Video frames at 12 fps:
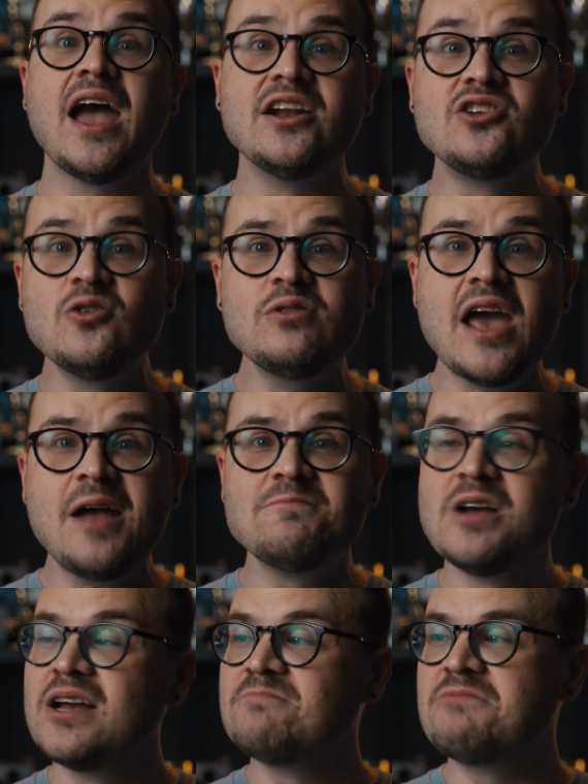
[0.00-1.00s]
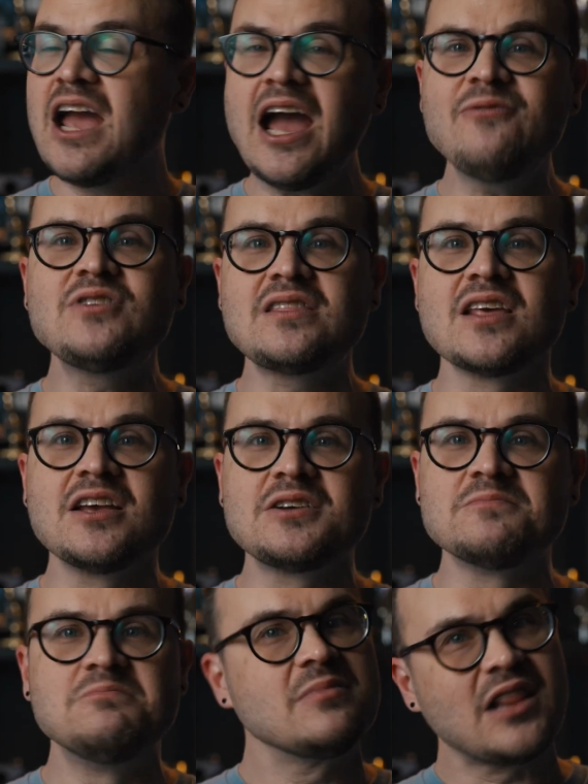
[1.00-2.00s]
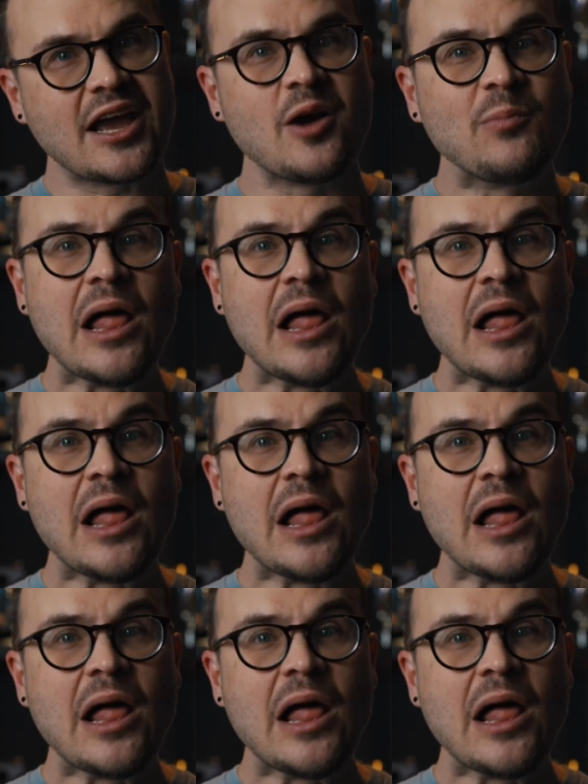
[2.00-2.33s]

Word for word: And to do that, you have to think like a